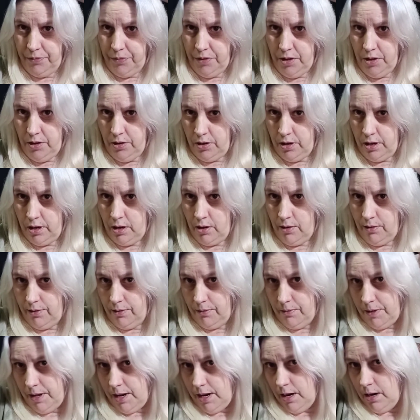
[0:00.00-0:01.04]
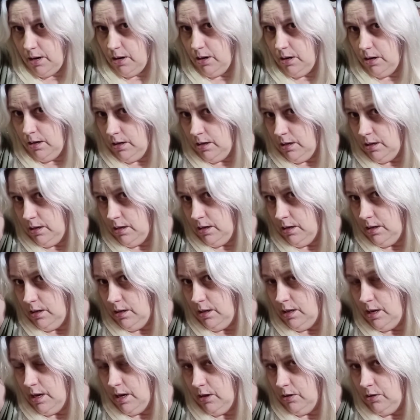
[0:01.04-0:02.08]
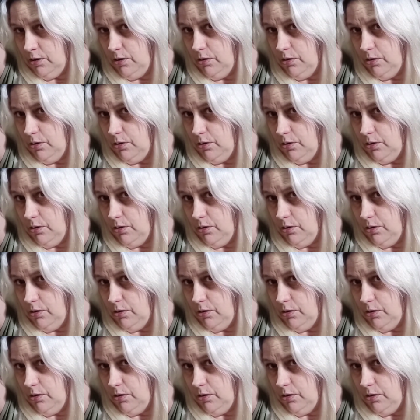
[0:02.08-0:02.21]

You're gonna go from there down